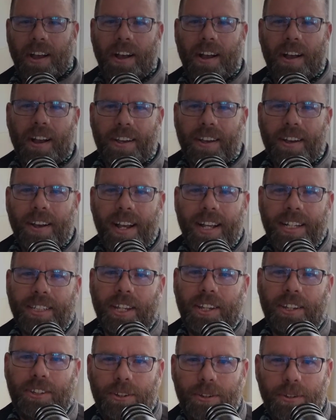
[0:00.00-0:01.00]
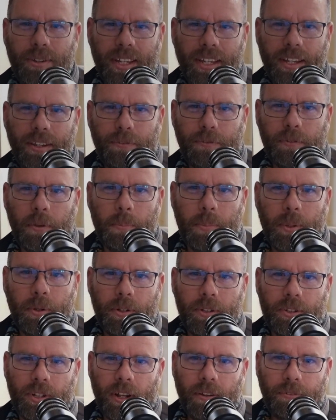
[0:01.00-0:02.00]
Hi guys, Hugh here from the
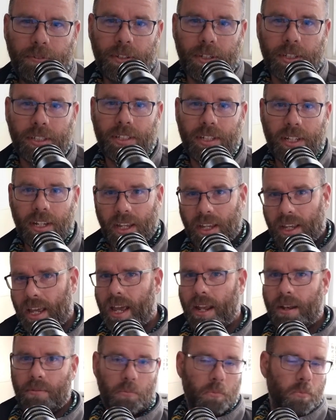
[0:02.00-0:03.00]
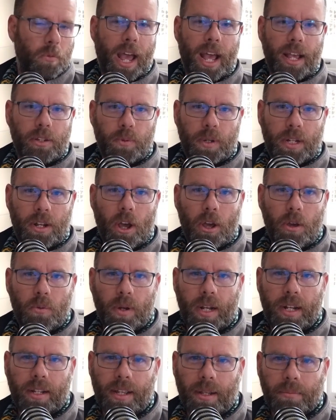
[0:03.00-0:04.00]
Builder's Office. And as we know,
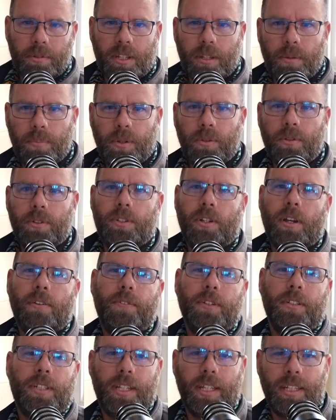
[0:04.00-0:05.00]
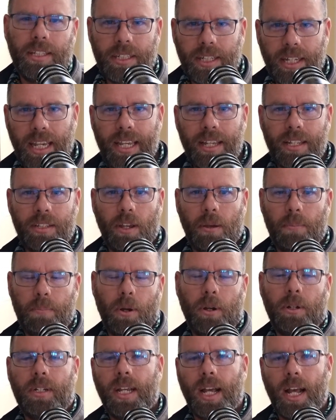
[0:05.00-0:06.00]
when it comes to the Builder's Office, this is a
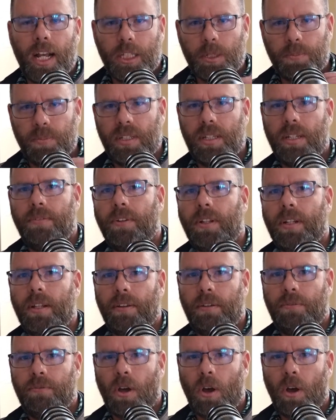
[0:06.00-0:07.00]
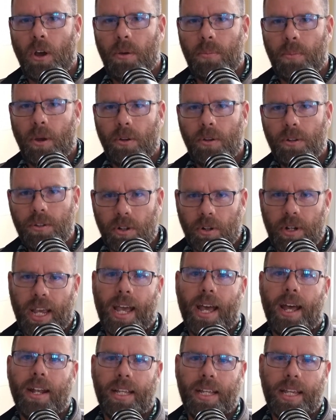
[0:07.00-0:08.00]
podcast specifically for homeowners on
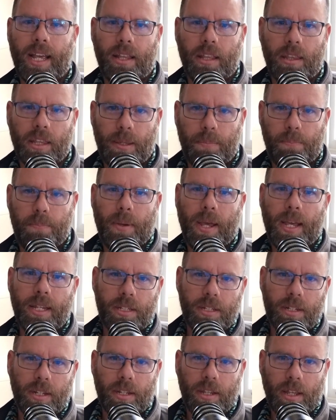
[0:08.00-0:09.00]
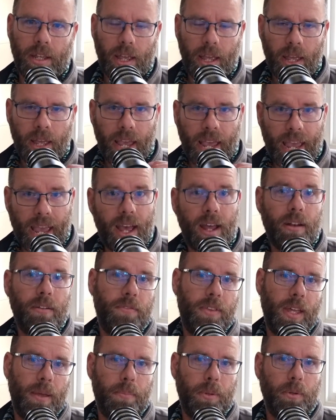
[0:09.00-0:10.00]
how to get the best out
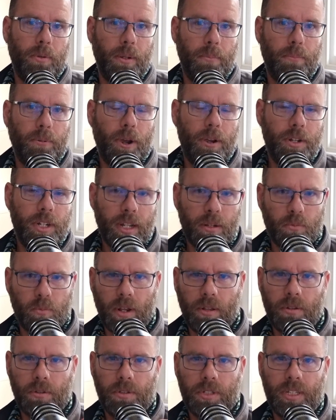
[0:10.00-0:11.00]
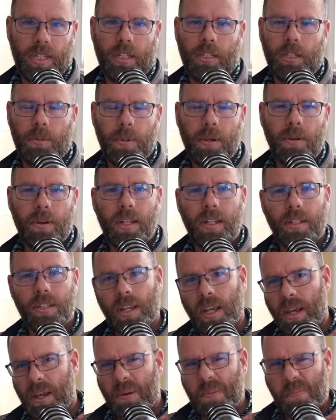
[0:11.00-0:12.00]
of their building project, whether it's the experience,
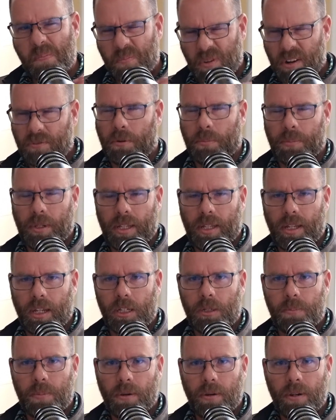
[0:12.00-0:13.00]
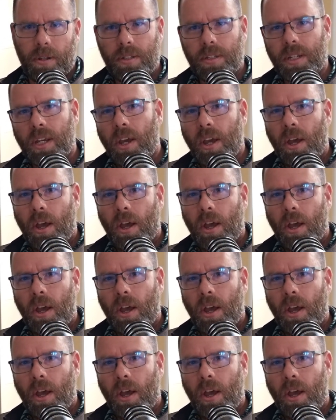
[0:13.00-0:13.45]
preferably the experience,